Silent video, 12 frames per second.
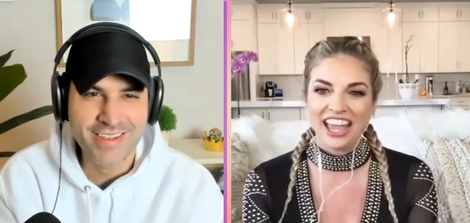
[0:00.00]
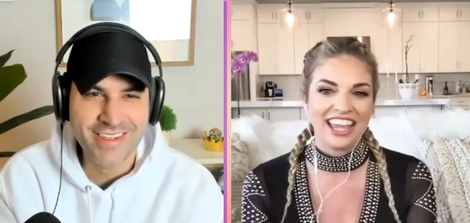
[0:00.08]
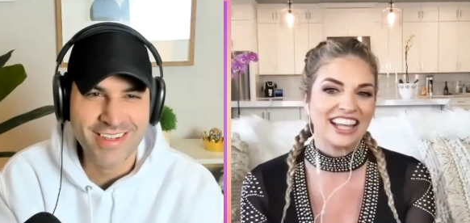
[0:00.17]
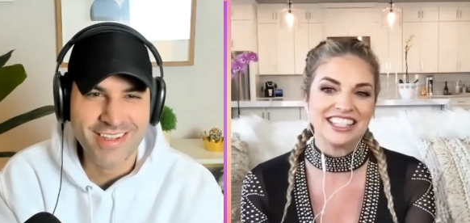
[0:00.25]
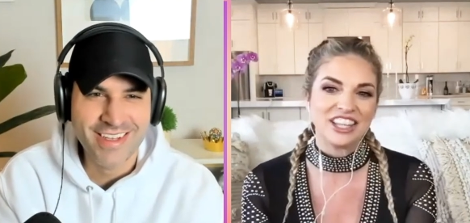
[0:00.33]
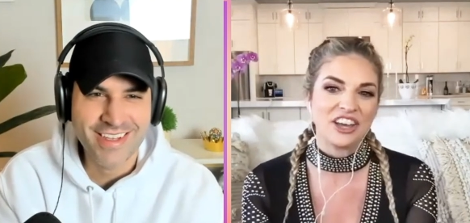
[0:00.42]
Speaker 1: I
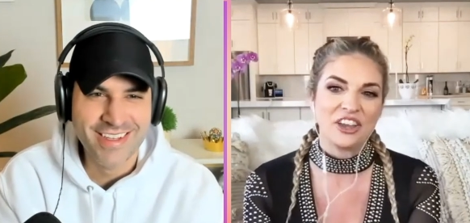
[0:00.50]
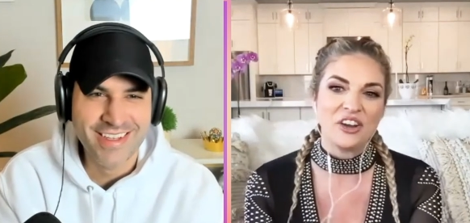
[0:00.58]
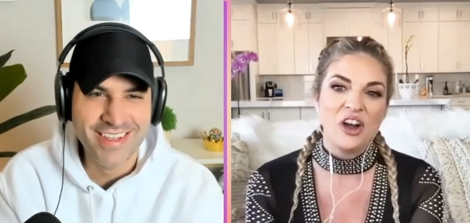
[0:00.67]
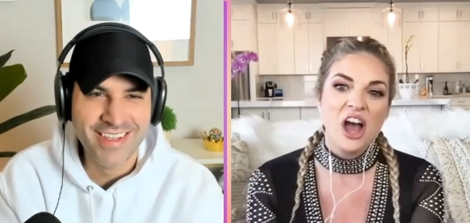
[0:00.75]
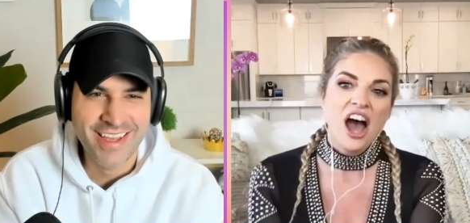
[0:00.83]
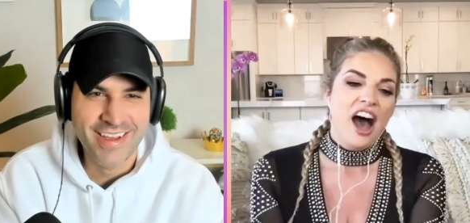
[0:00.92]
can't tell you.
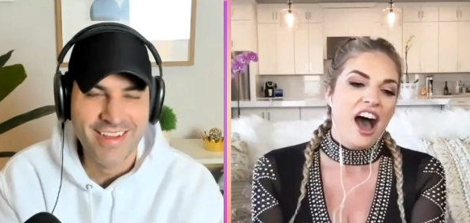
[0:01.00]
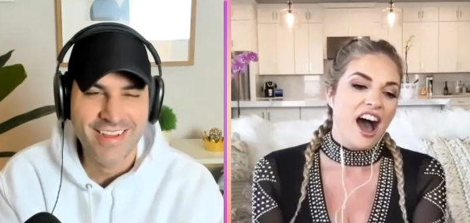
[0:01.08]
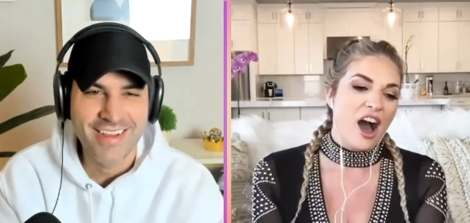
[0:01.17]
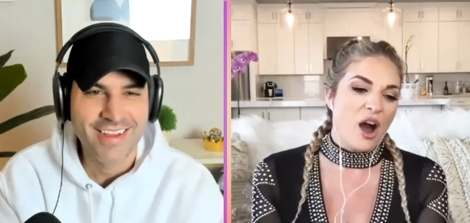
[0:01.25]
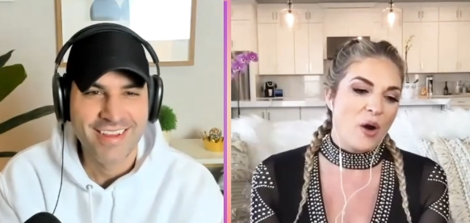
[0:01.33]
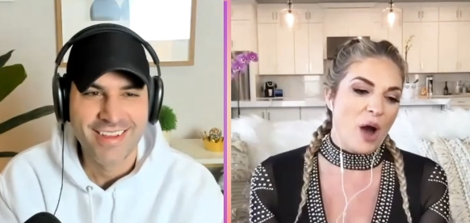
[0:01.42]
Yeah.
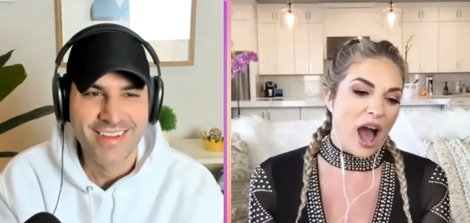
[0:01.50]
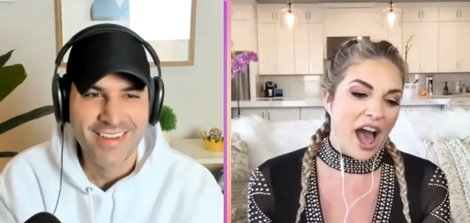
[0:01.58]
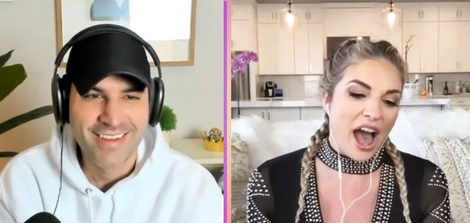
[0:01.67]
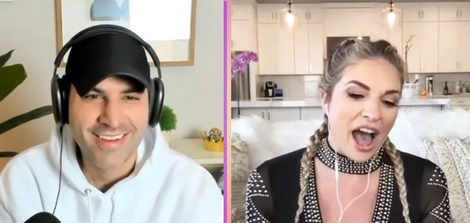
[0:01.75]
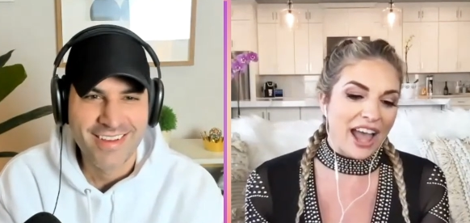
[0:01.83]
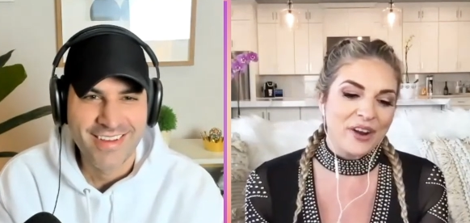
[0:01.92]

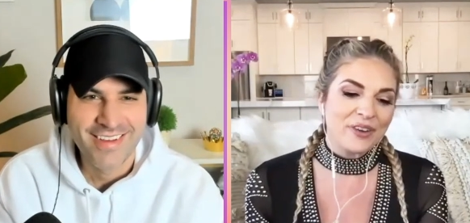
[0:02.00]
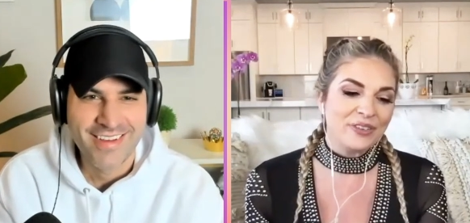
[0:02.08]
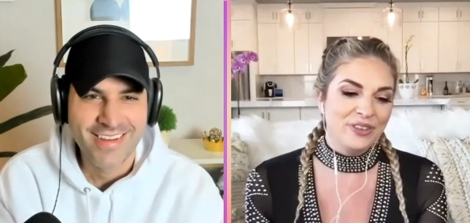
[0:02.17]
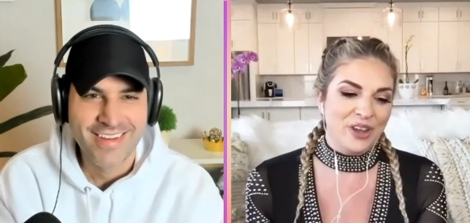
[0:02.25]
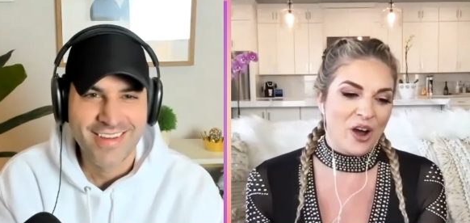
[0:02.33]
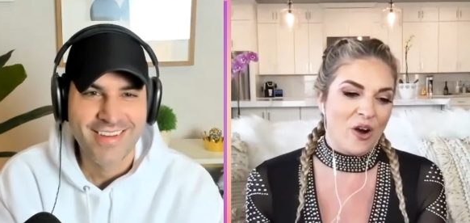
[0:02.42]
I, I,
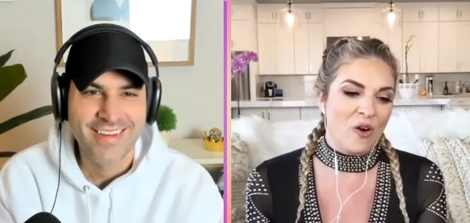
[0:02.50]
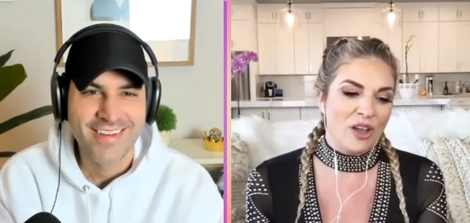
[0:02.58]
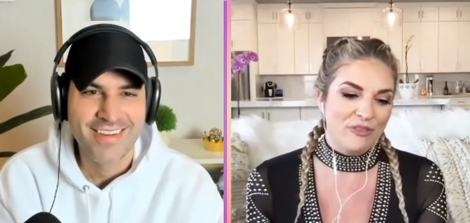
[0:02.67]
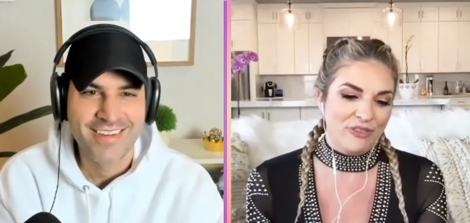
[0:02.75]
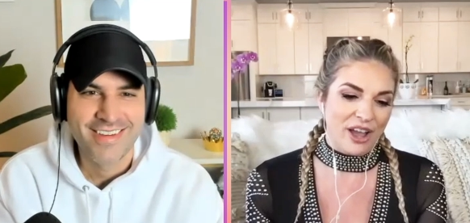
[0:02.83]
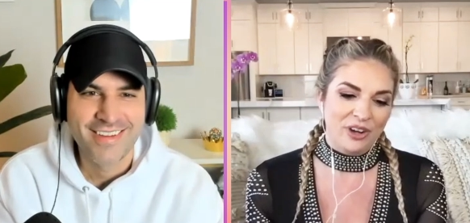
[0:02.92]
don't know
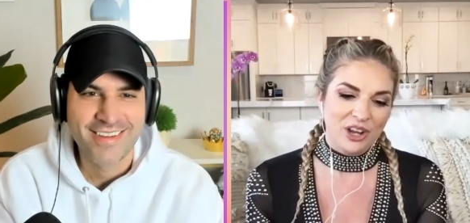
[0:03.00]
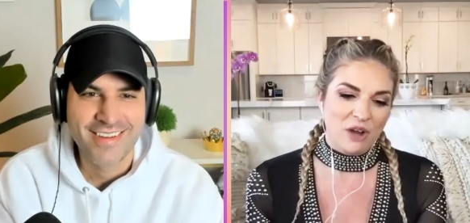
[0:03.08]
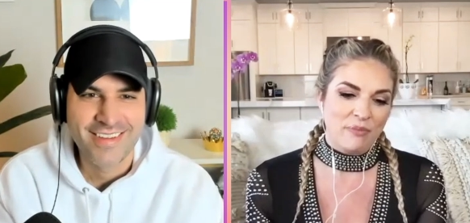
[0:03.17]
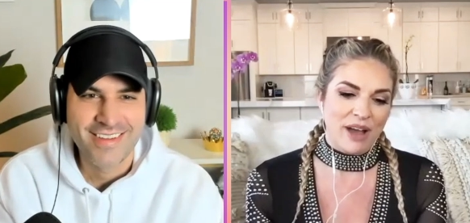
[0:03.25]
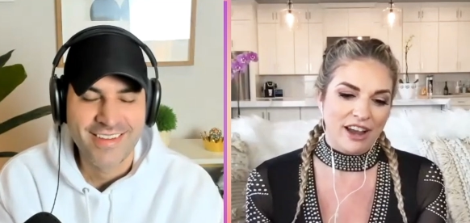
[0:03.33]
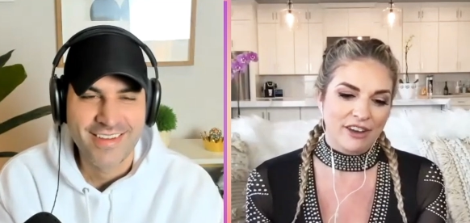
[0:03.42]
if I would
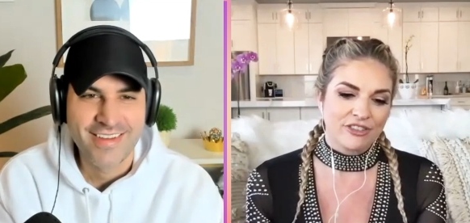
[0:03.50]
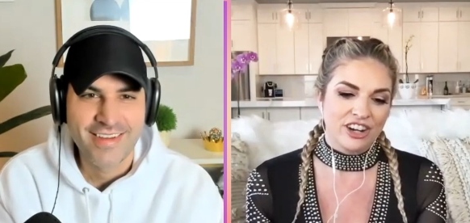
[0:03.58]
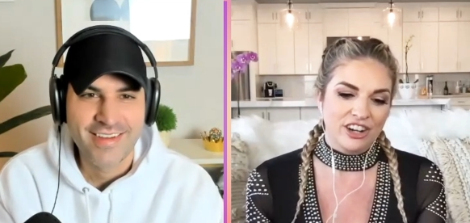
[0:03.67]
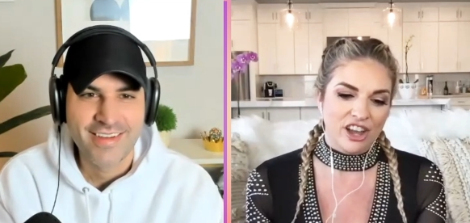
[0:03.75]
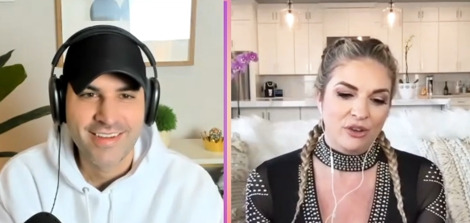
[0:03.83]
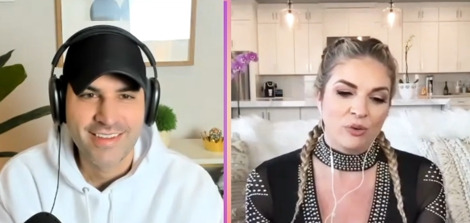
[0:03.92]
come back for
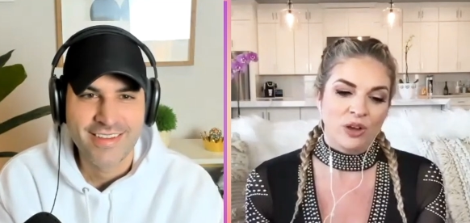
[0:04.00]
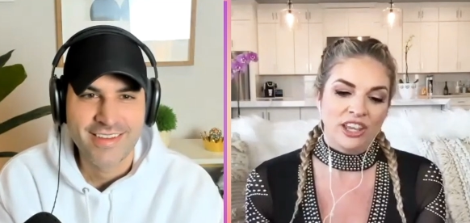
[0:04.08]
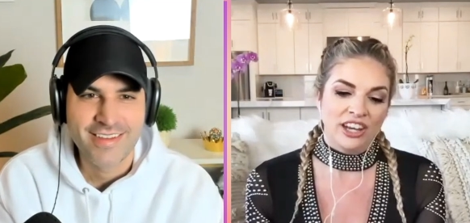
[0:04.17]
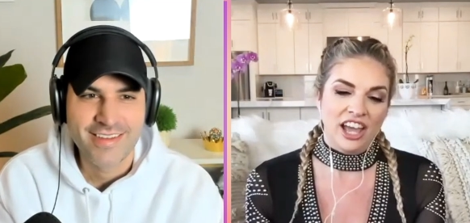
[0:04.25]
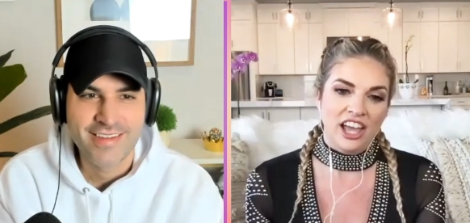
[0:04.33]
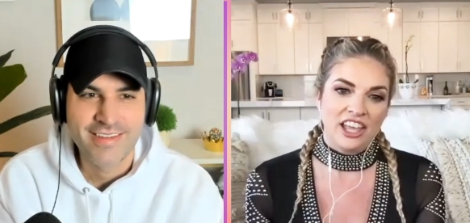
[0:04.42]
another
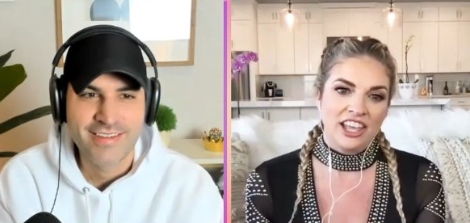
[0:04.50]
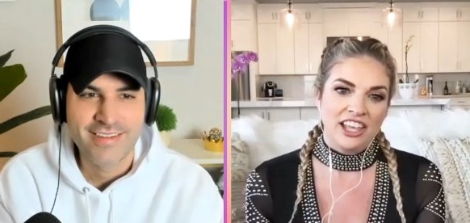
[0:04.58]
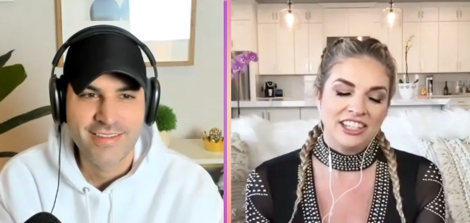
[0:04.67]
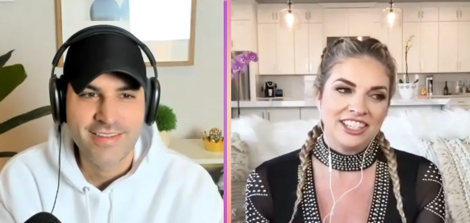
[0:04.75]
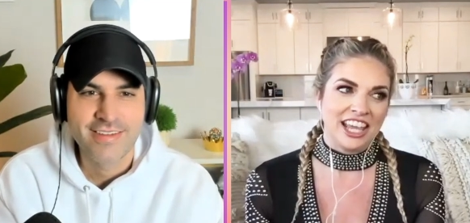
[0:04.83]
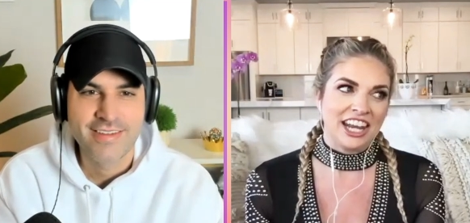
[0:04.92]
one,
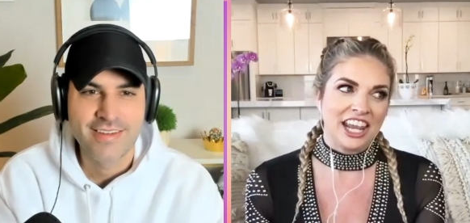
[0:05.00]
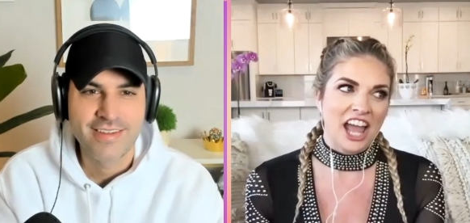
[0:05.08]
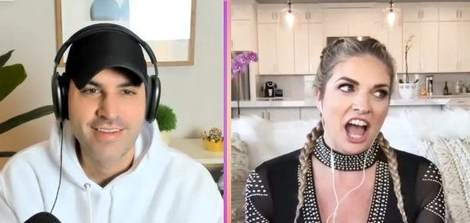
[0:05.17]
Danny.